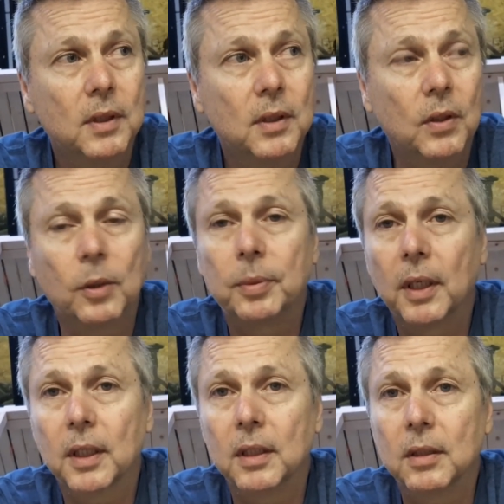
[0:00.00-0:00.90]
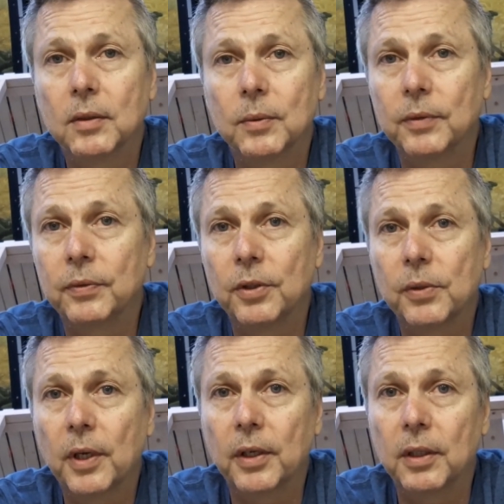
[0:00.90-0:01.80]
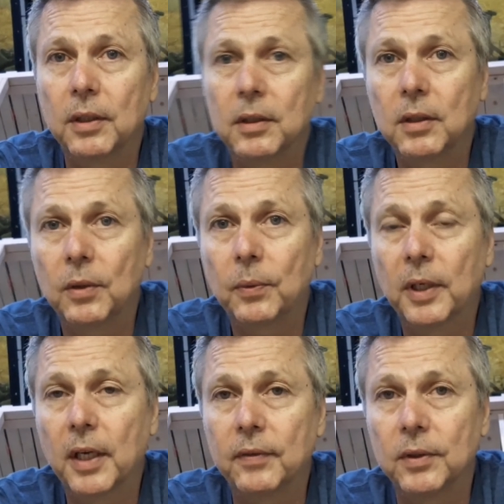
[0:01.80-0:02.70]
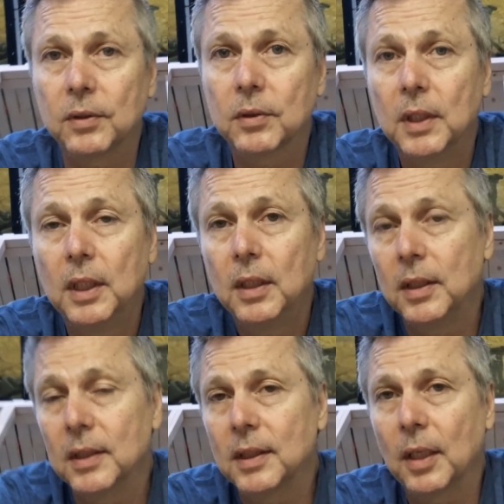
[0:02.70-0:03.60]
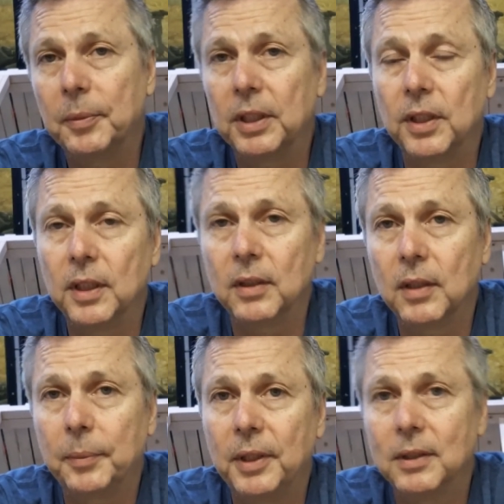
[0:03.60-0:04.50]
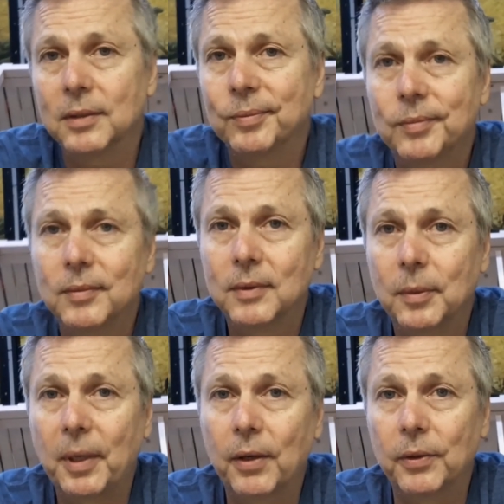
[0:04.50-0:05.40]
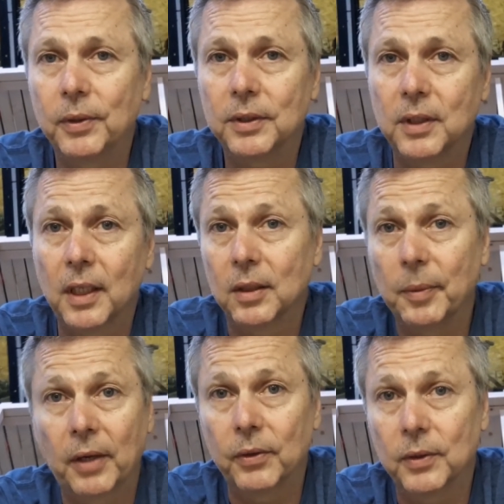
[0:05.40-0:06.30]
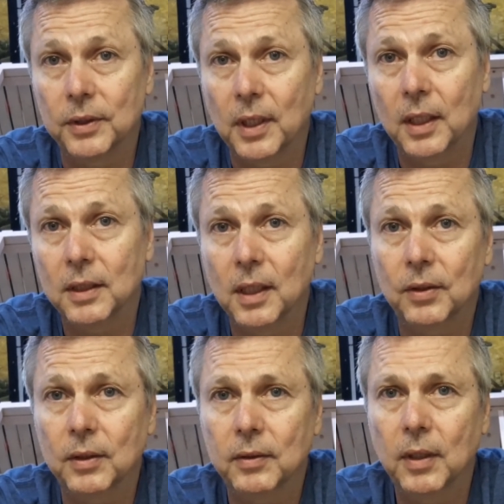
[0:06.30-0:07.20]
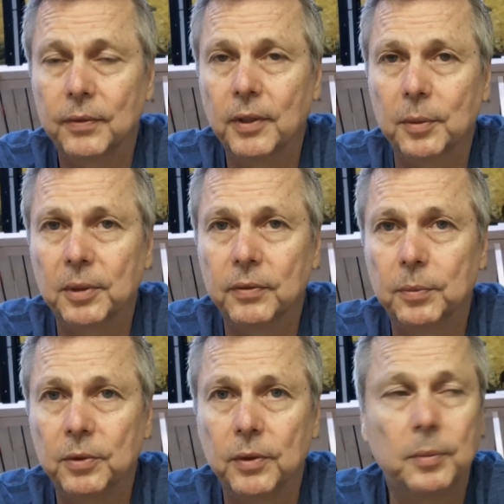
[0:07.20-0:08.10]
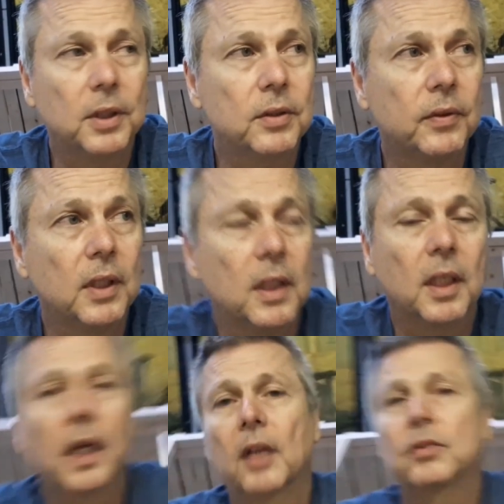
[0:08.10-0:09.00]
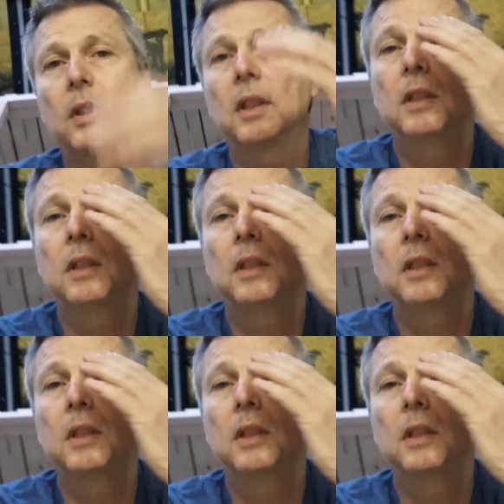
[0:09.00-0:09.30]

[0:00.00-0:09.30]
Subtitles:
unplugging the refrigerator or whatever. It's not a big deal. I mean, the battery runs down. The battery runs down. It's not going to affect me from doing much of anything, actually.